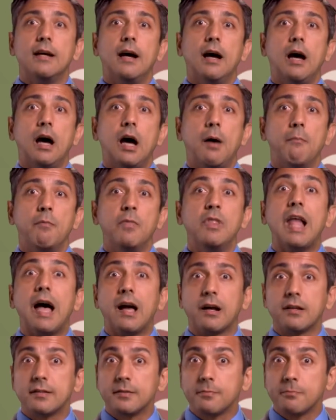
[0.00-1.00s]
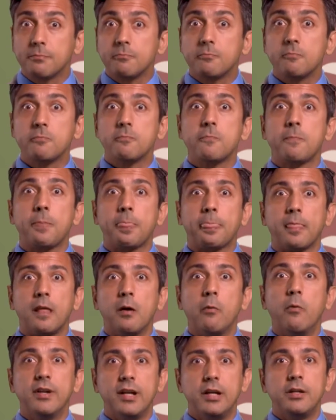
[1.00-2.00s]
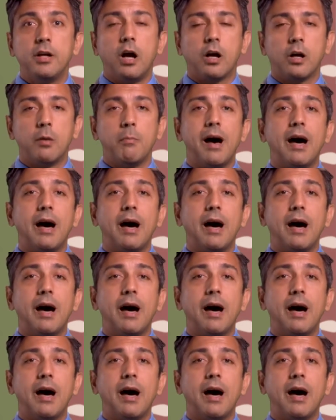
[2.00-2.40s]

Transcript: um, lungs when they talk